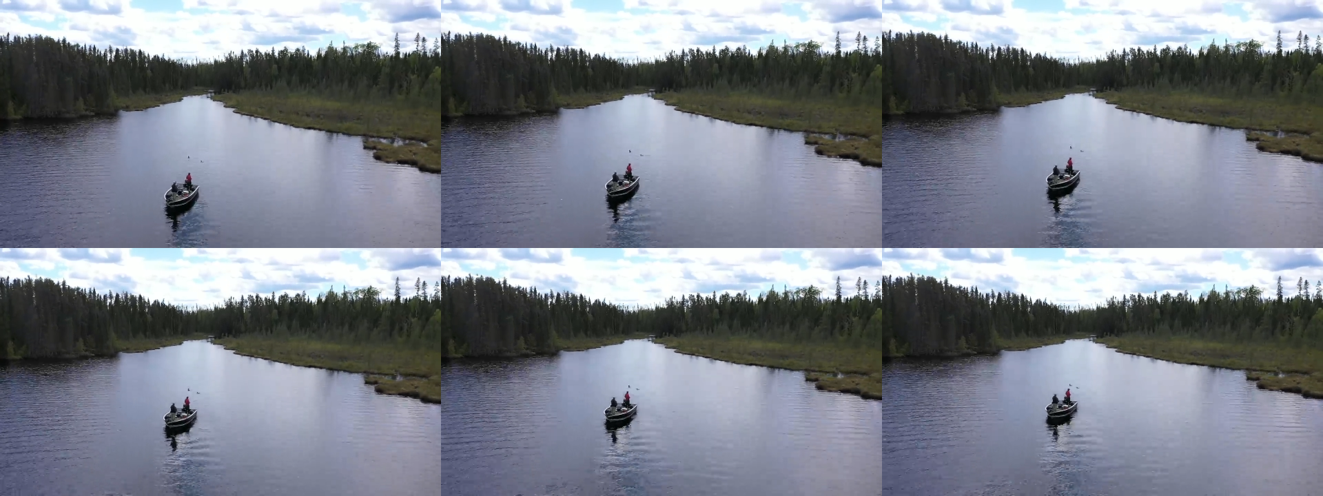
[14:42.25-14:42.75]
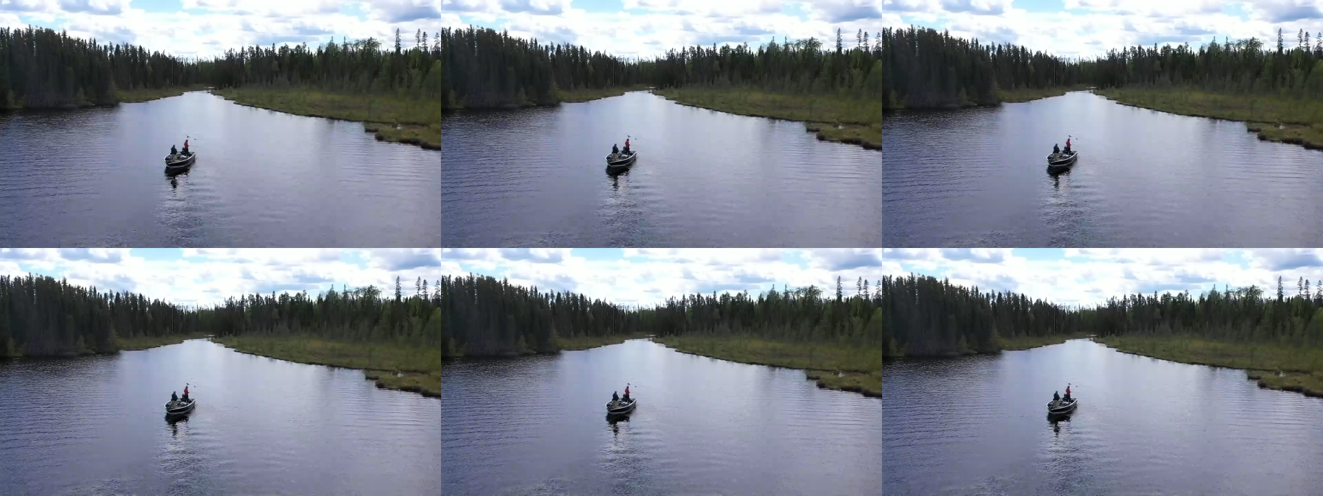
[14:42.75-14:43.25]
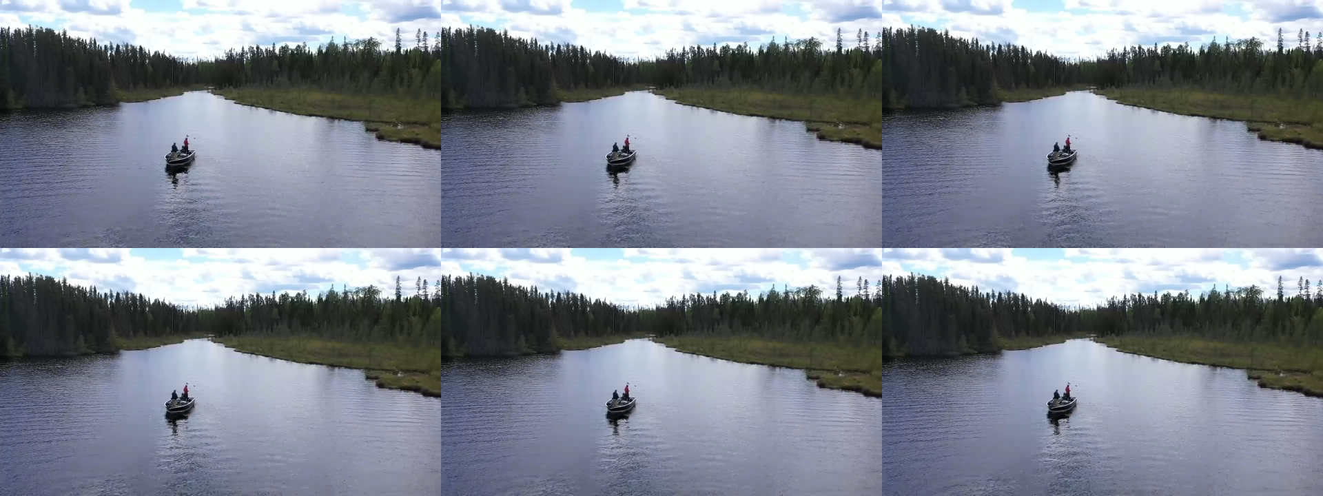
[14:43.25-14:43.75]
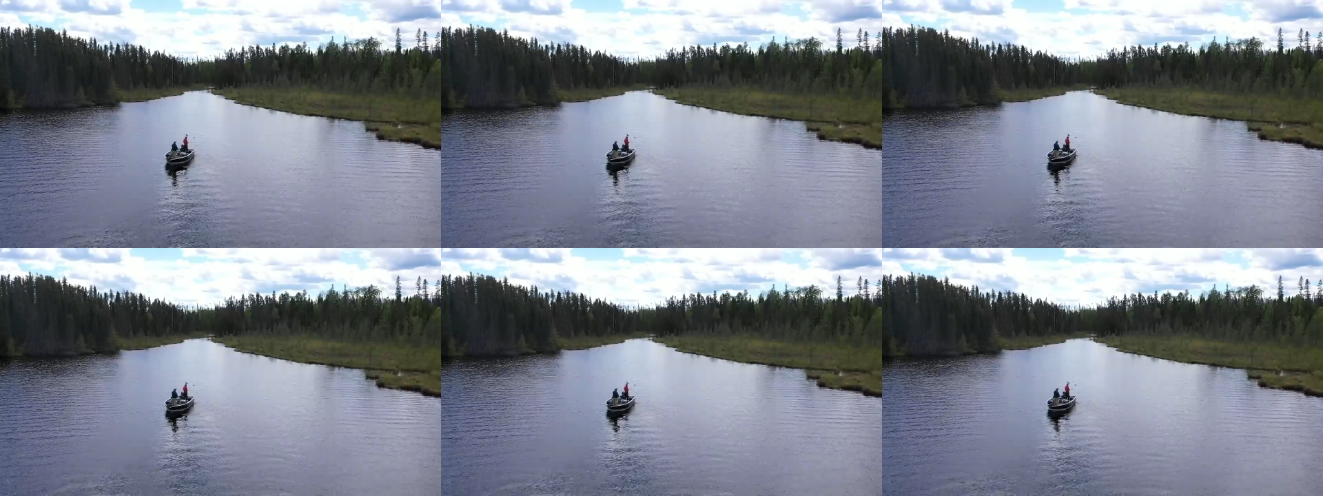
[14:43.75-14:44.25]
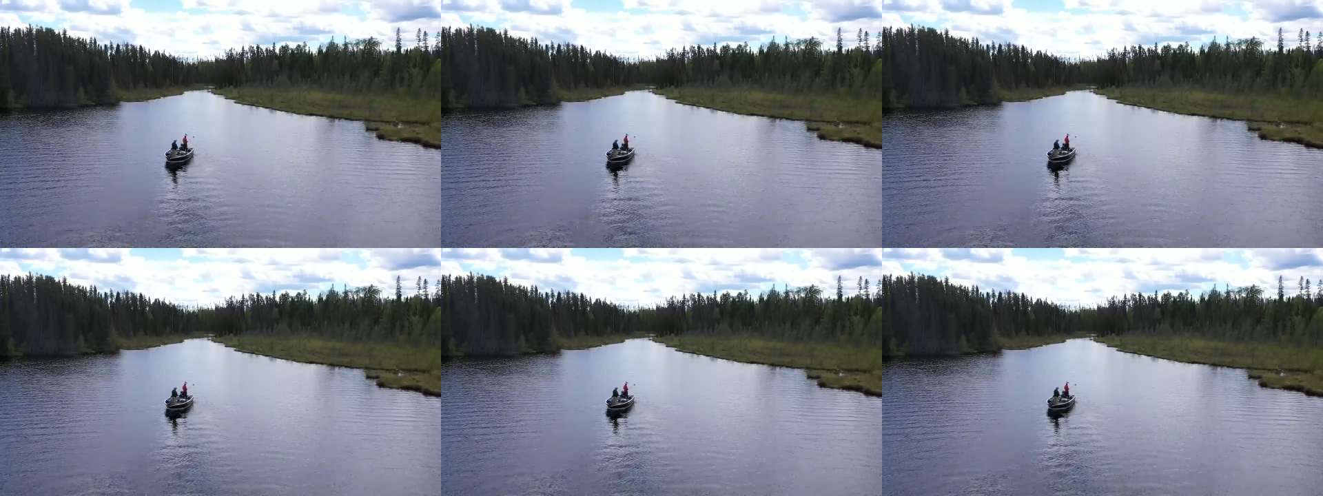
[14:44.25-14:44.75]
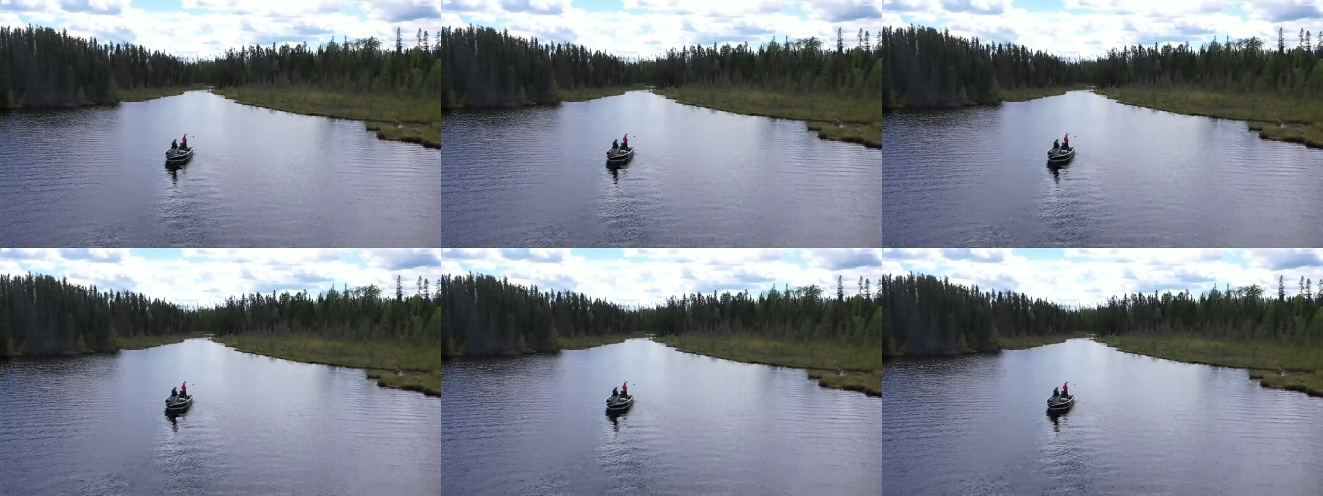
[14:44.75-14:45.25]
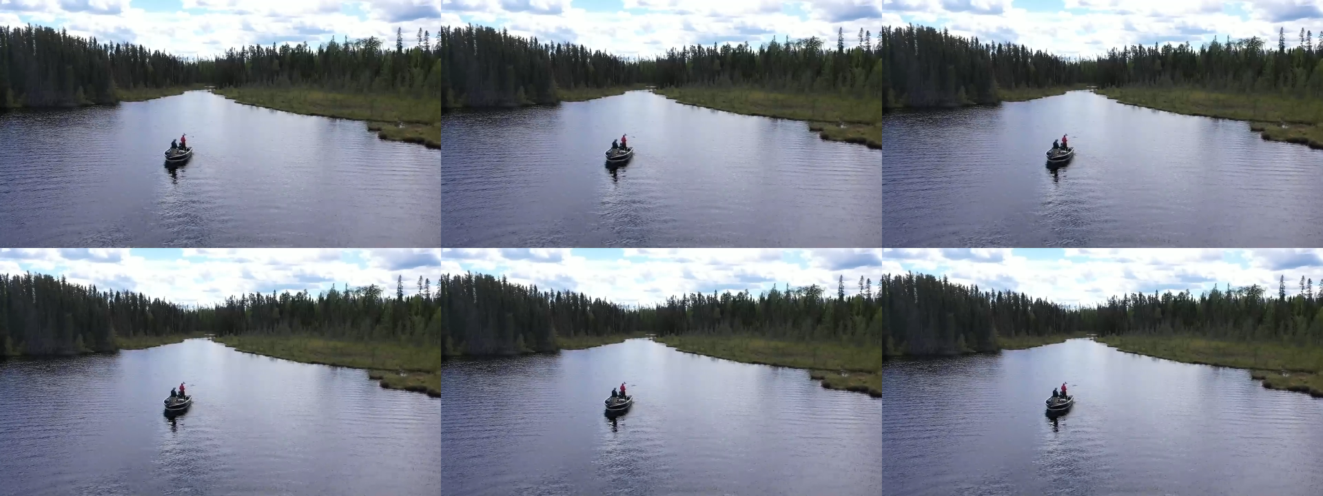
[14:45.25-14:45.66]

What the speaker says: No face is visible, so there are no lips to read.